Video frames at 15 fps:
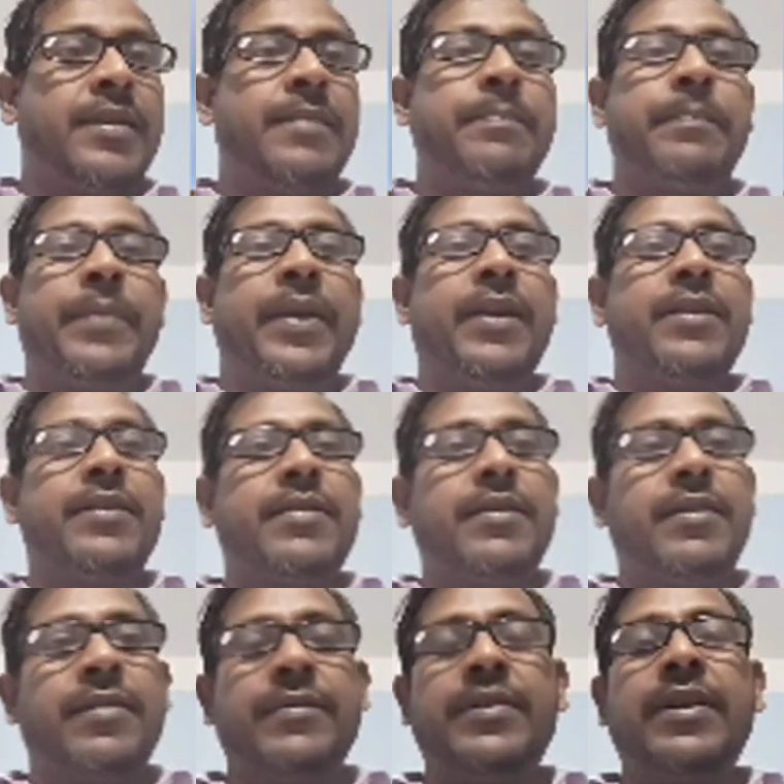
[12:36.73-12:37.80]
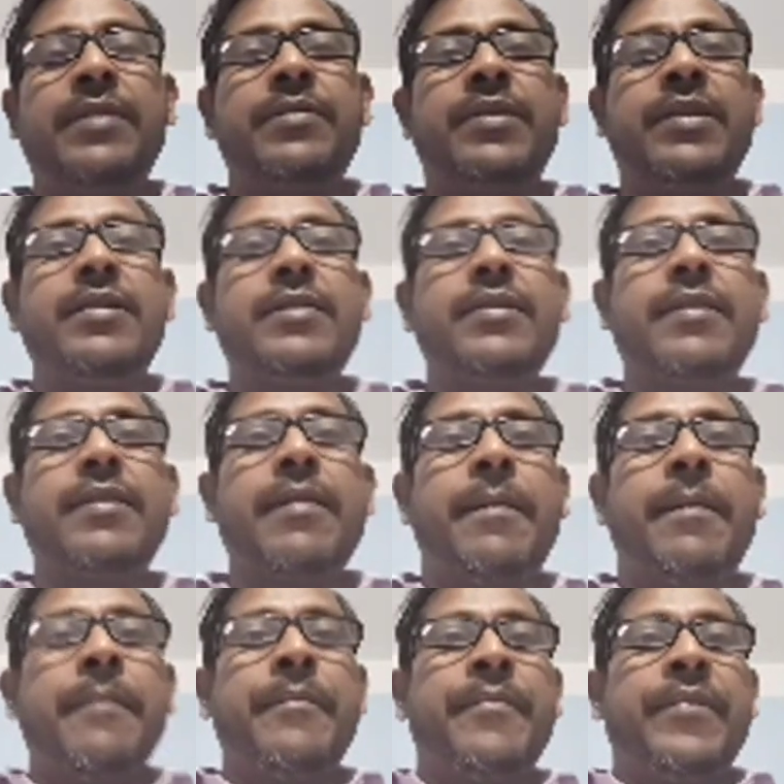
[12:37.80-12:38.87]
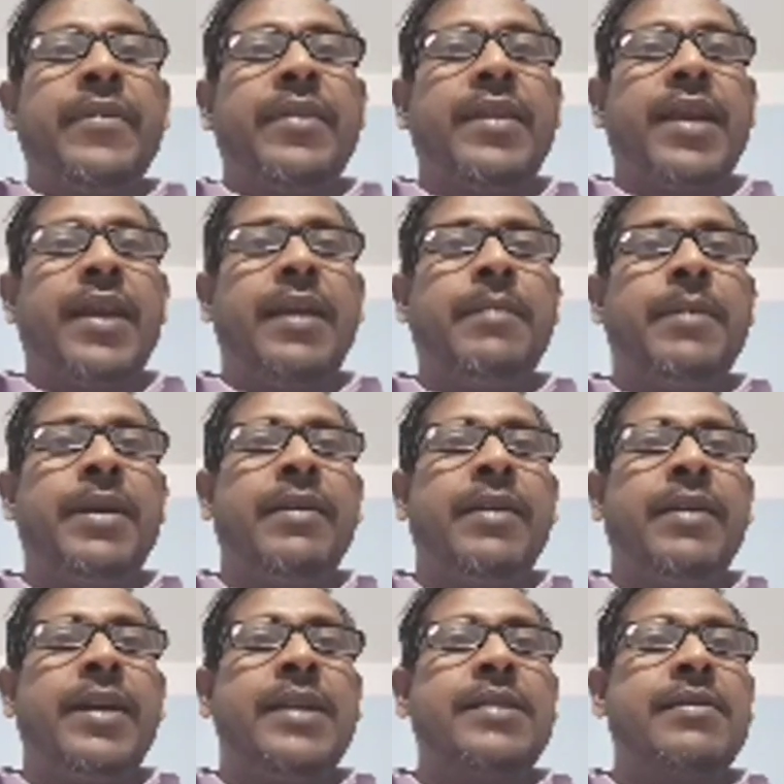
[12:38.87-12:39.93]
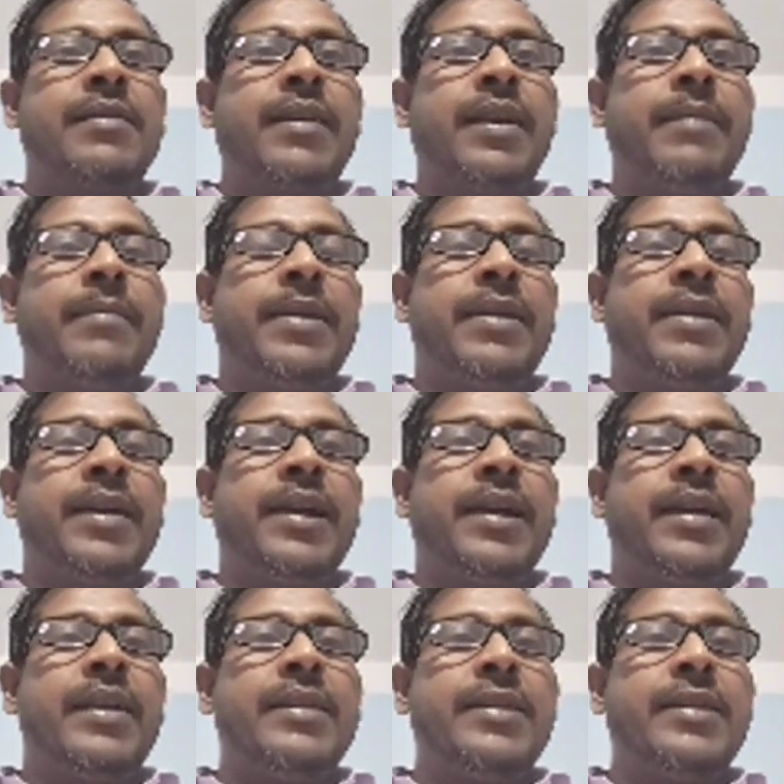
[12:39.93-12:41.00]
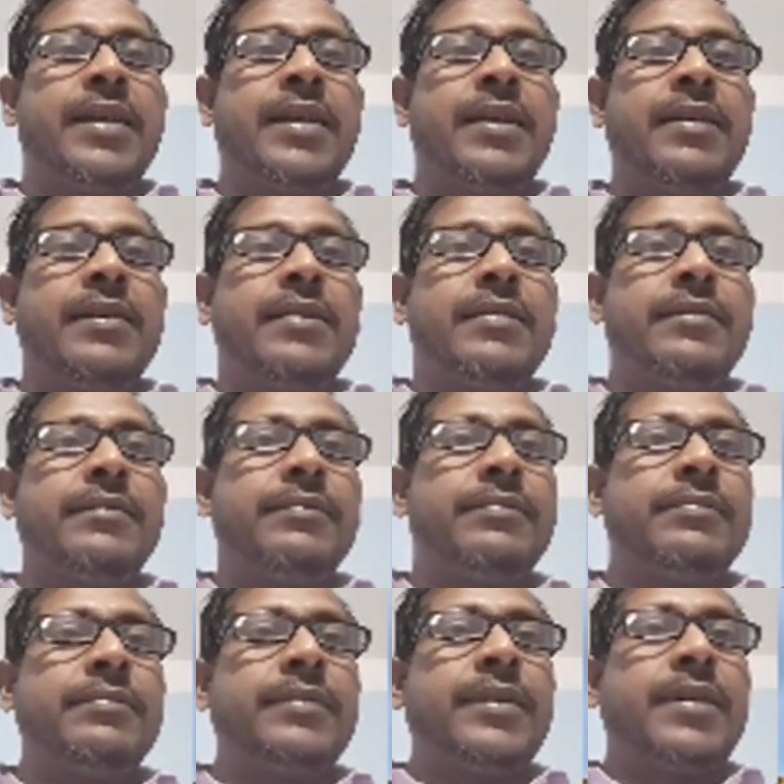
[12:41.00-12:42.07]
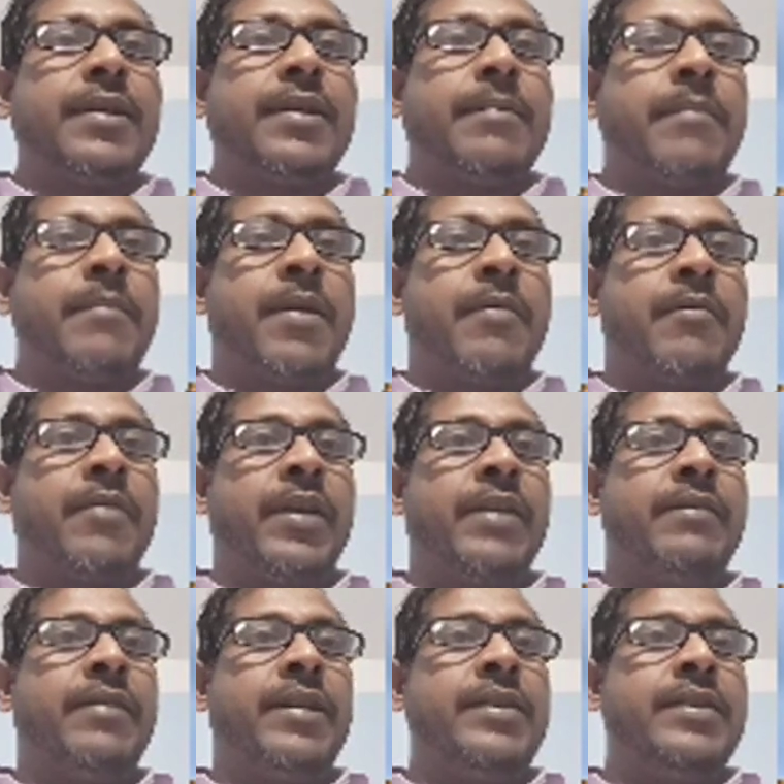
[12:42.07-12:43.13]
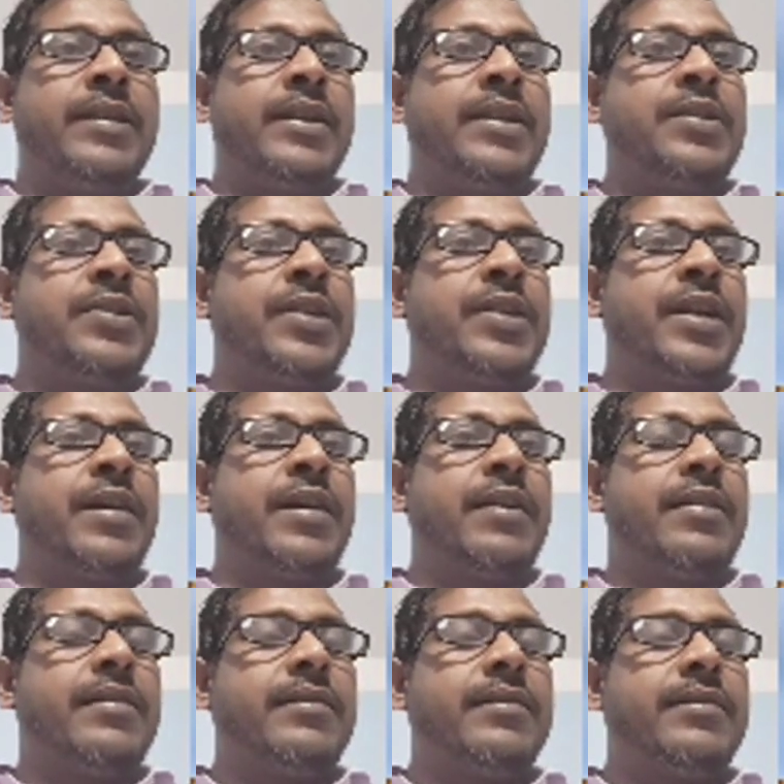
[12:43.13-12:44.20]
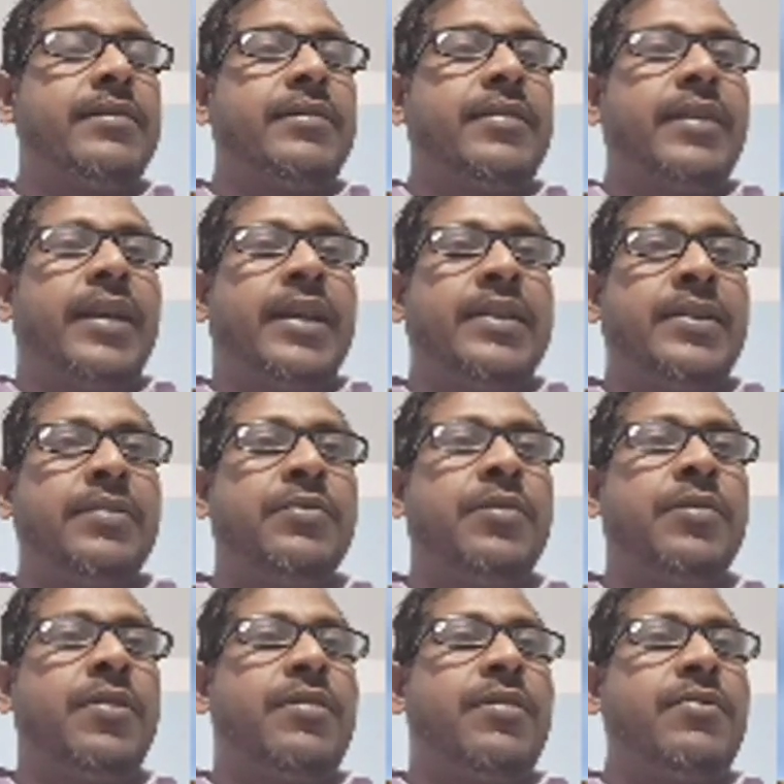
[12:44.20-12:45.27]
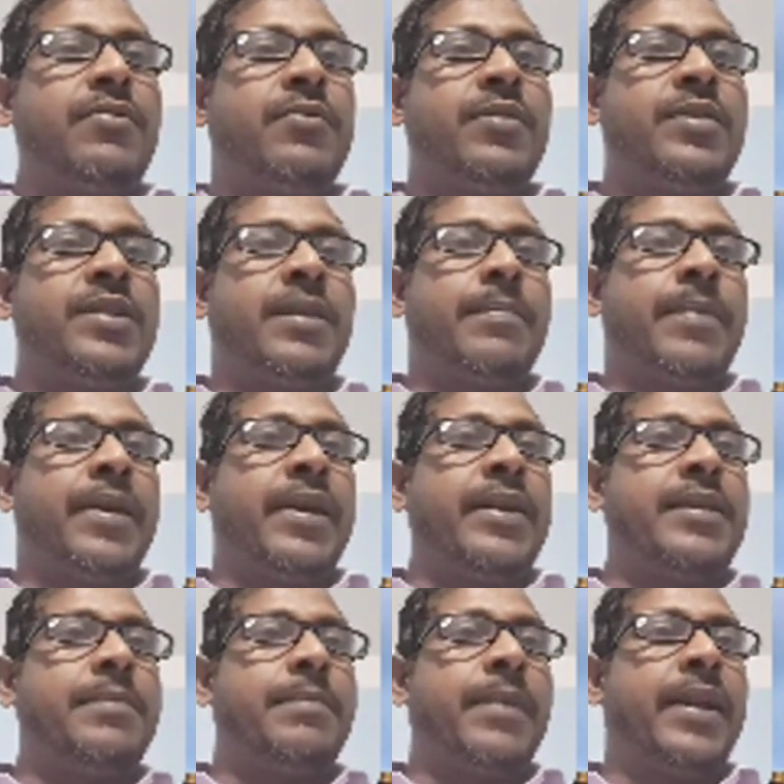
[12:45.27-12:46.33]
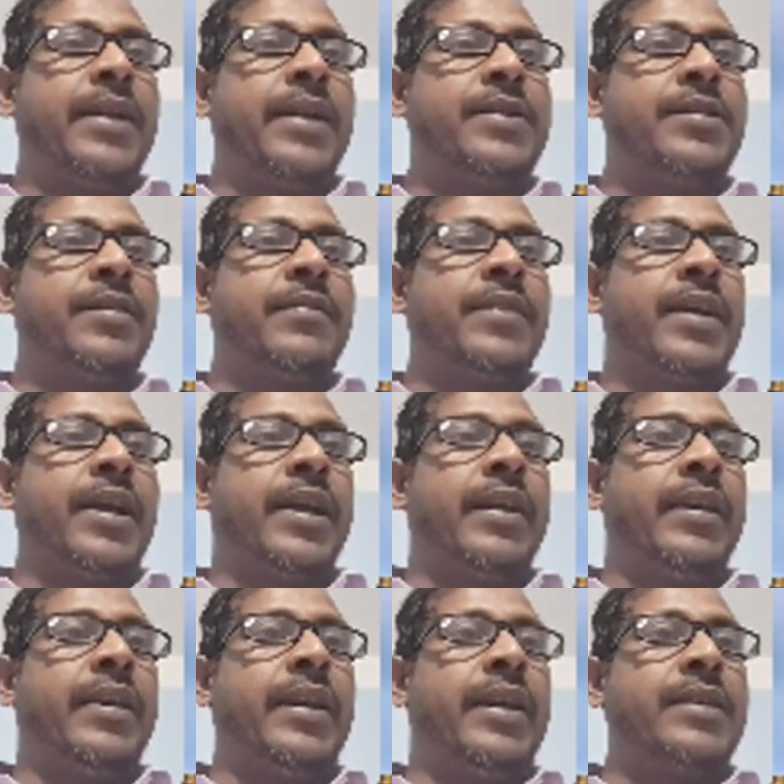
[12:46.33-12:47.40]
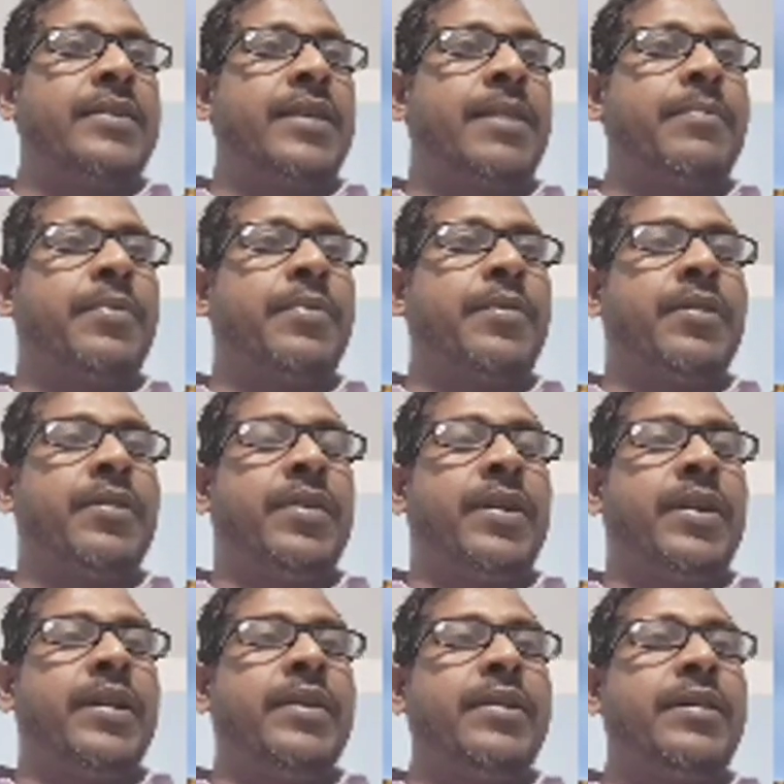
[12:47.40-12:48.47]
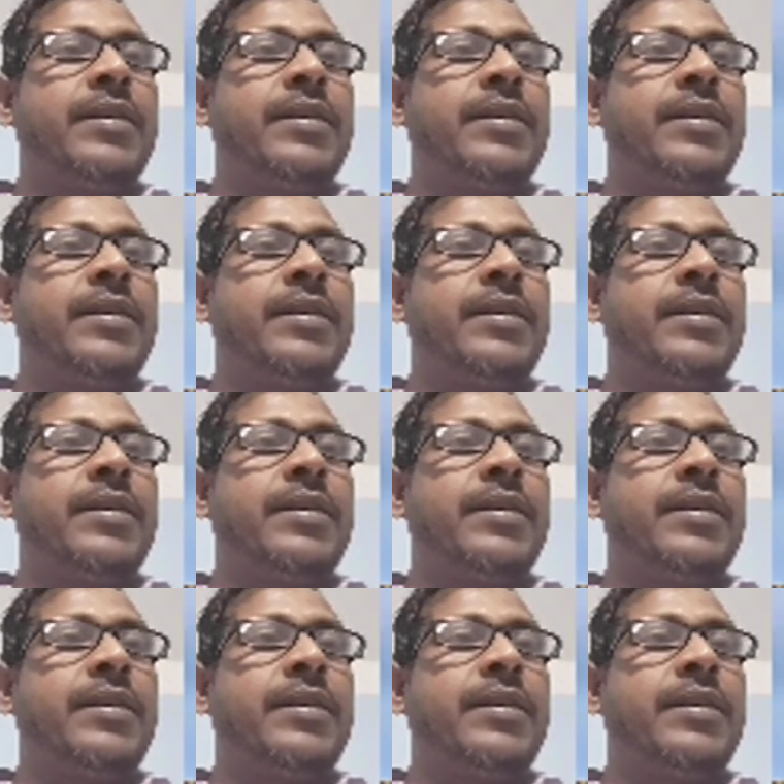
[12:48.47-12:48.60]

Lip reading: peak of the world. The Himalayas or Himalaya is a mountain range in Asia, as you know, which separates plains of the Indian subcontinent